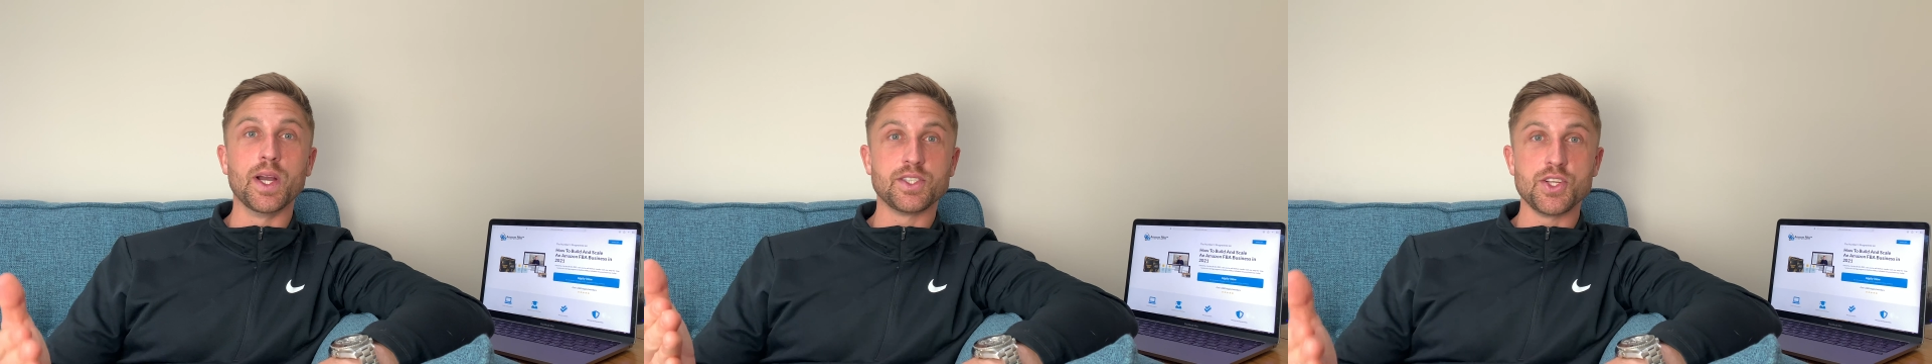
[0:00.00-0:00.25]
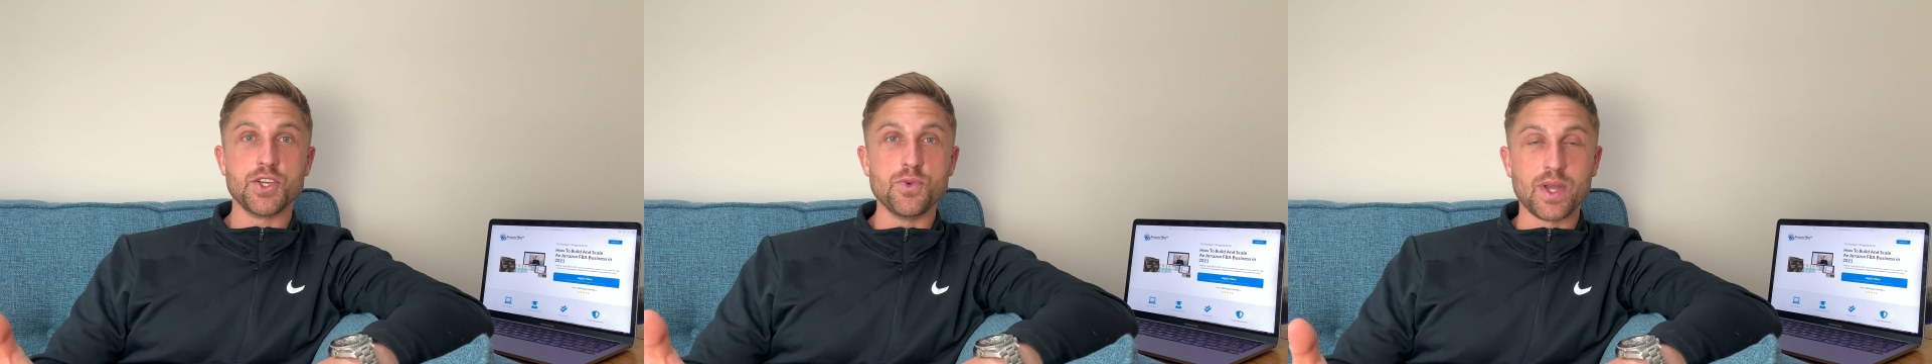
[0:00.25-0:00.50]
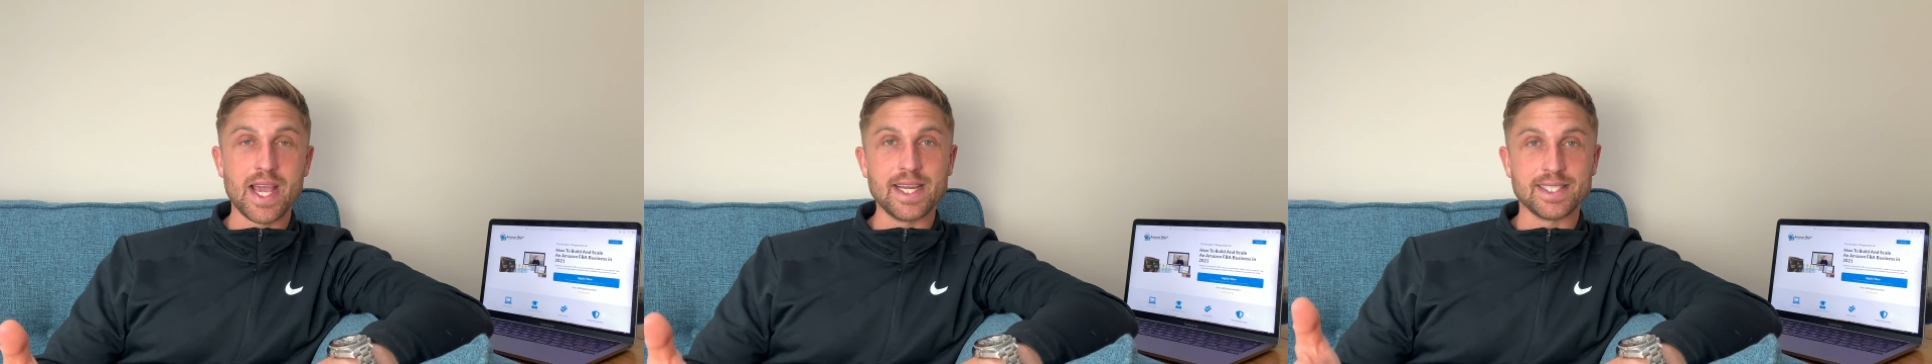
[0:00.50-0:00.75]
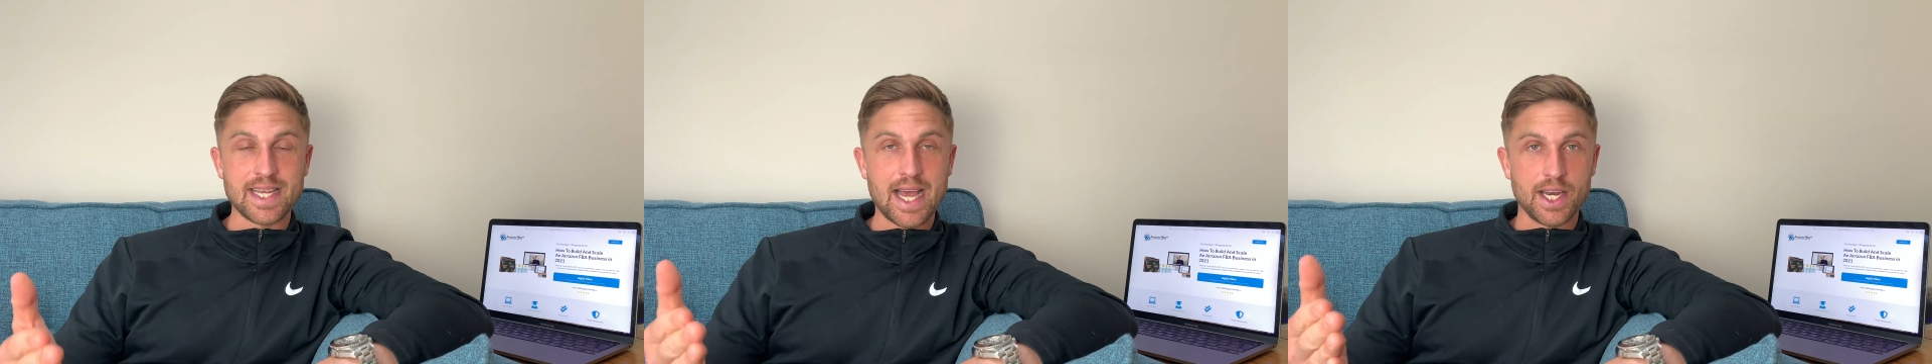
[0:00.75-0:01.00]
as a UK
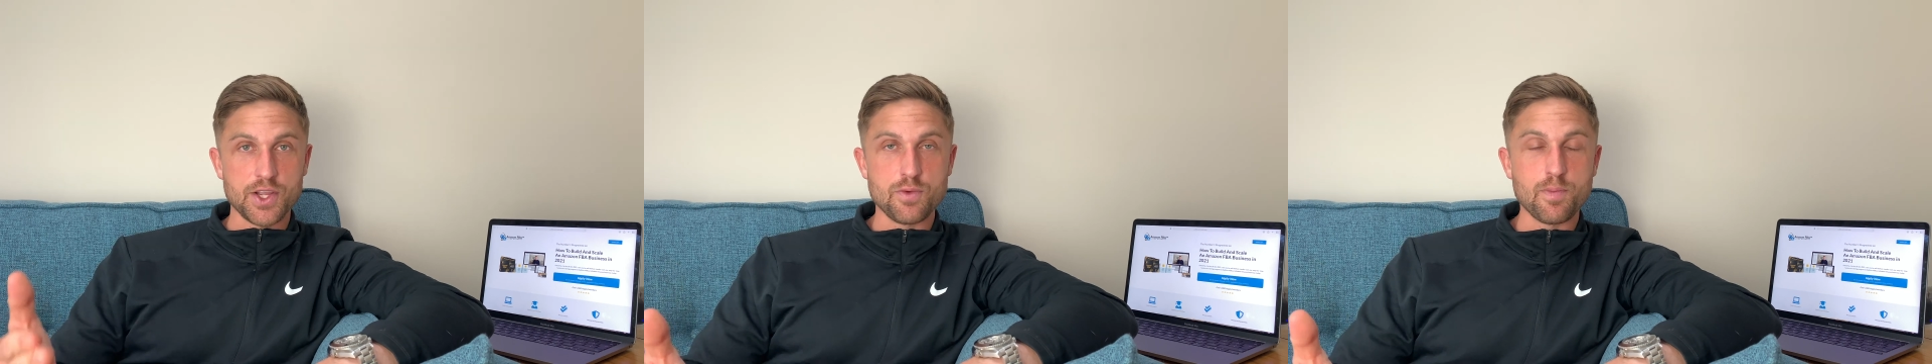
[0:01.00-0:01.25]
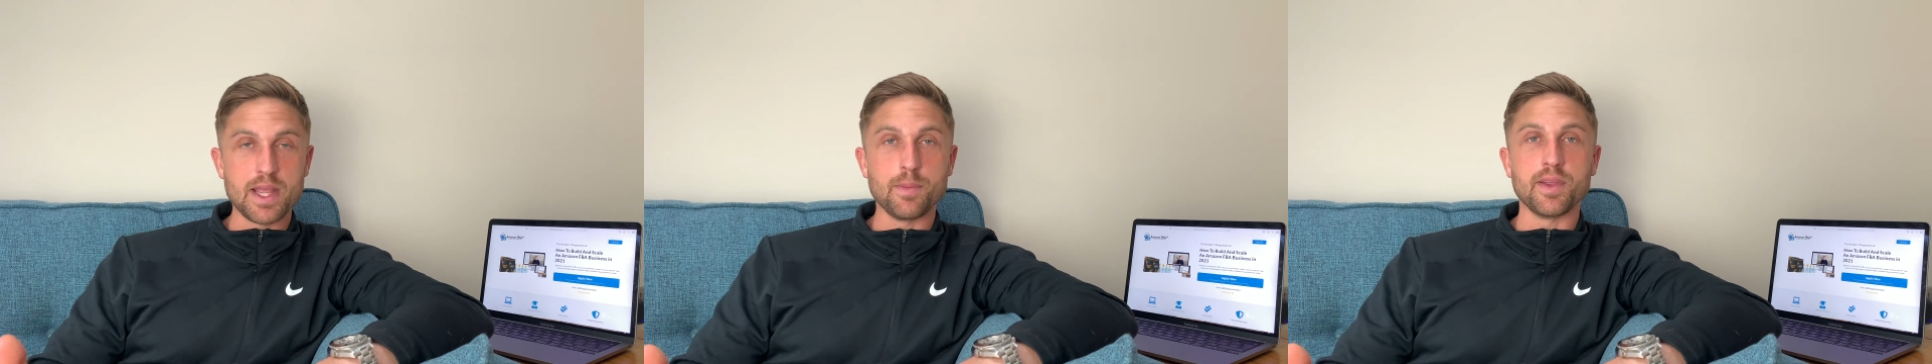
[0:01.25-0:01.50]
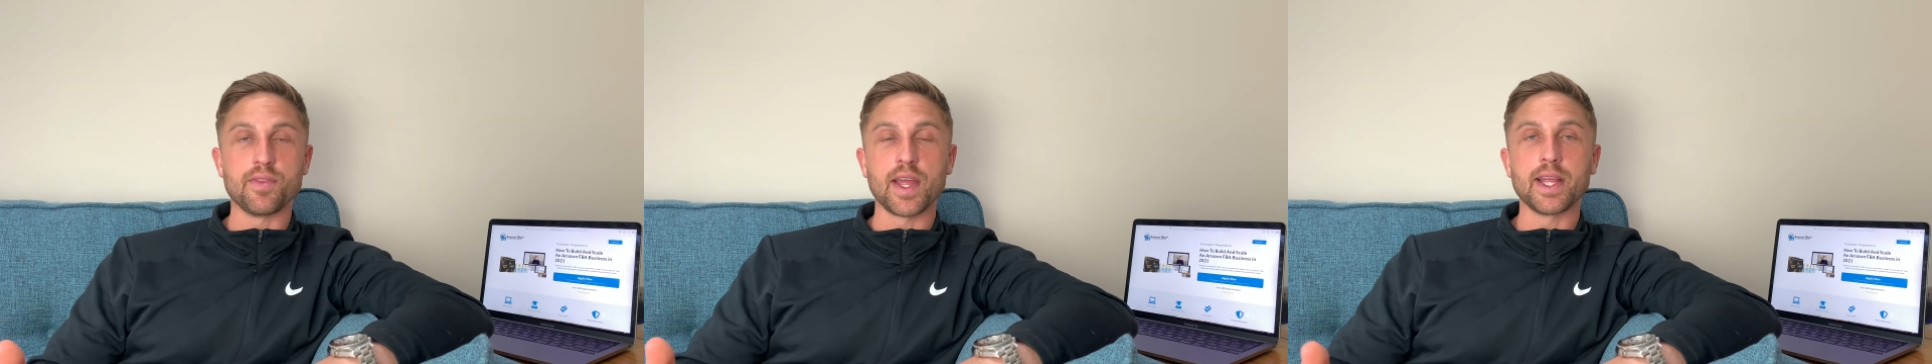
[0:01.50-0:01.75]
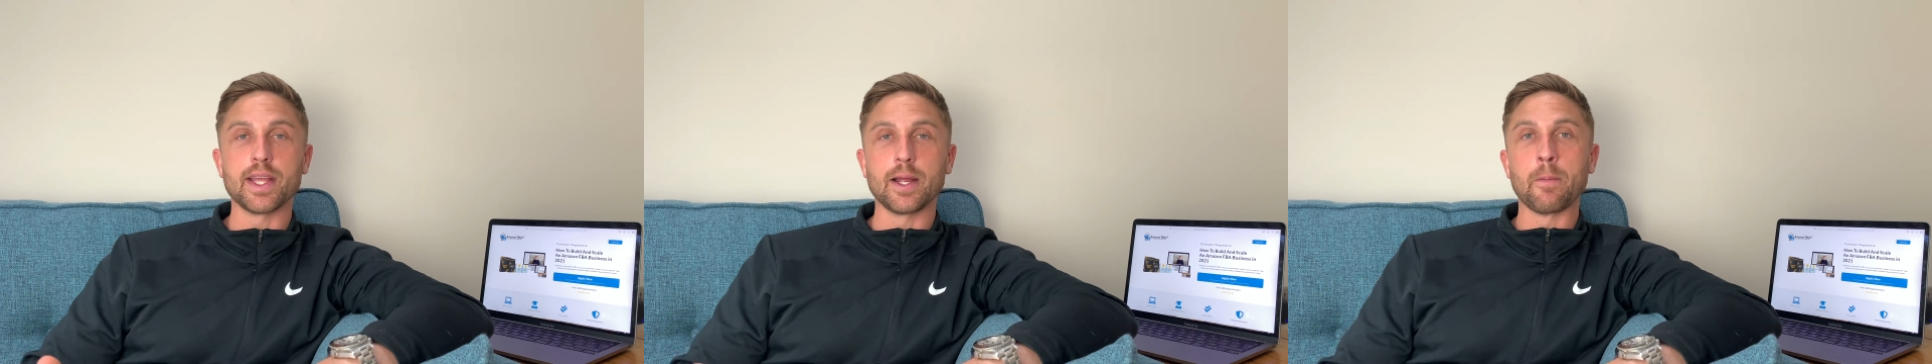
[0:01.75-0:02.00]
seller, you may be
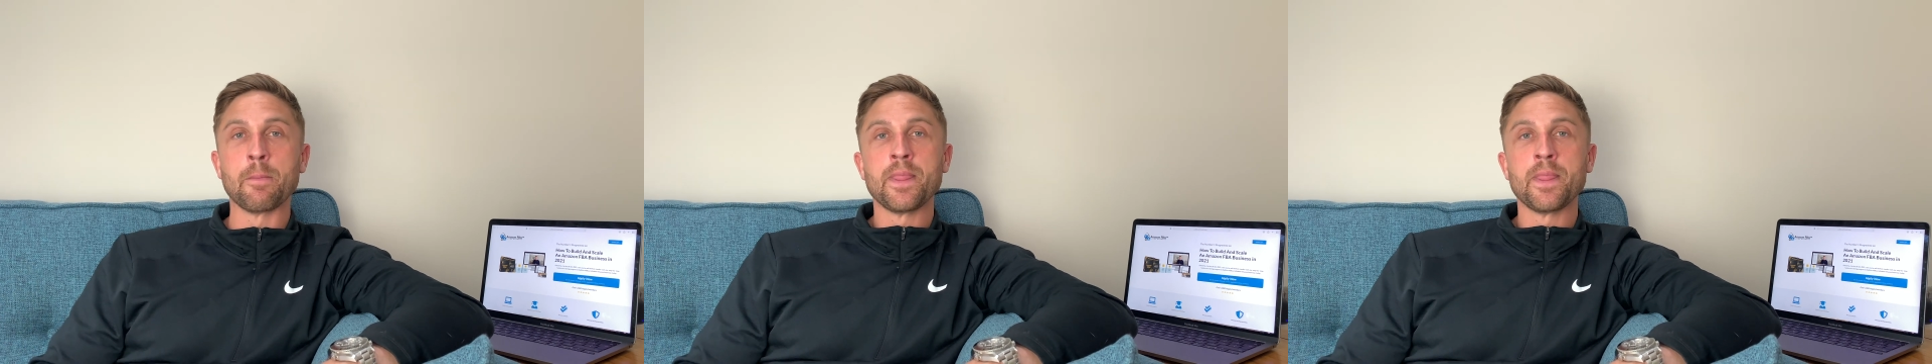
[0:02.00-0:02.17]
thinking?